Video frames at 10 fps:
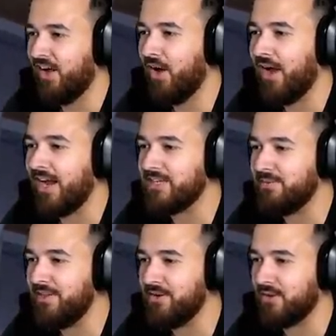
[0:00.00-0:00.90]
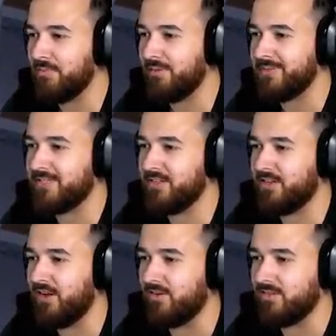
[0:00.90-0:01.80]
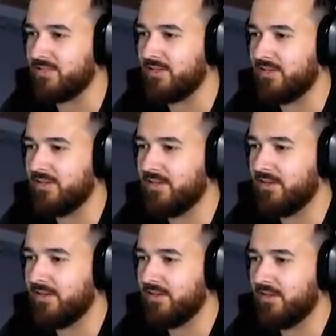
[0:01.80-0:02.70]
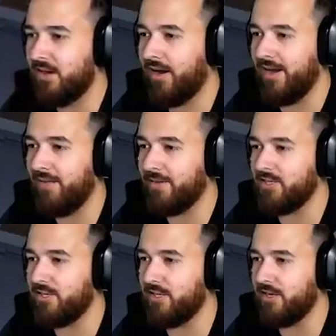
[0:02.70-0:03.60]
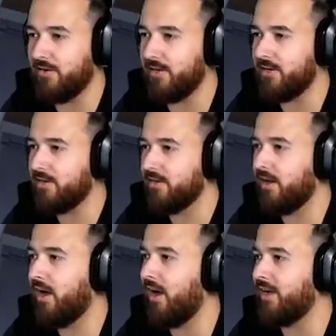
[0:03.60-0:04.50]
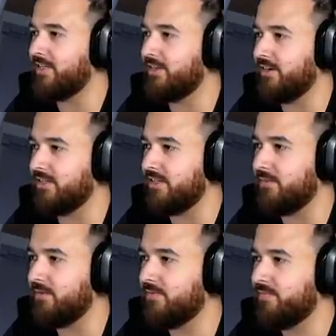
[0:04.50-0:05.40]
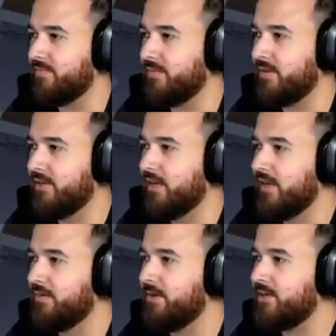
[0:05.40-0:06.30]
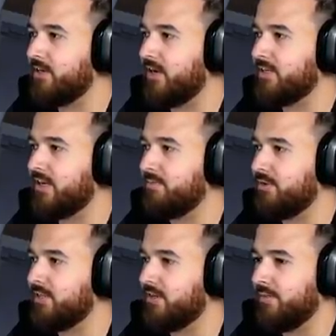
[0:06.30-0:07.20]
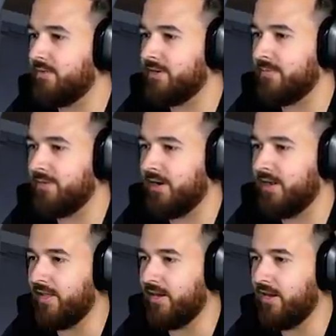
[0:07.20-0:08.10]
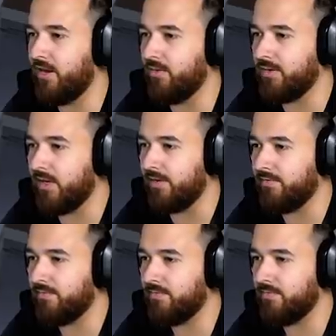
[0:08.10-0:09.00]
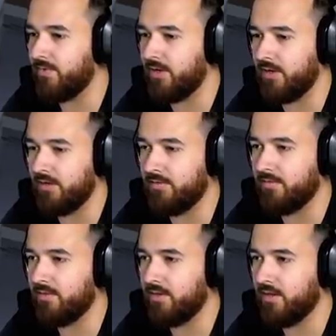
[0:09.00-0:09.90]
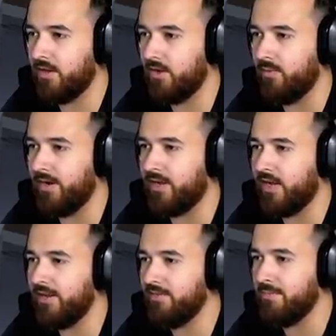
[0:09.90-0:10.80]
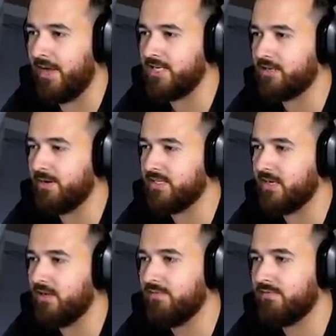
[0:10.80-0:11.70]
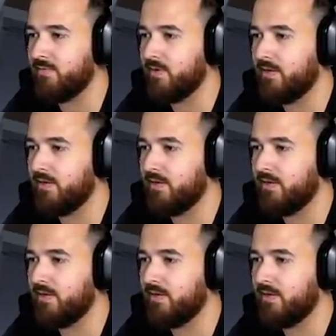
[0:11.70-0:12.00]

oh, actually, what wonder if the Grim Reaper's still a ghost. Alright, now we can chillio it. Ah, oh, he's not a ghost anymore. Magic charge is getting pretty strong. I might want to keep an eye on that. Oh, yeah. Uh, oh, wait, I can't even magic myself?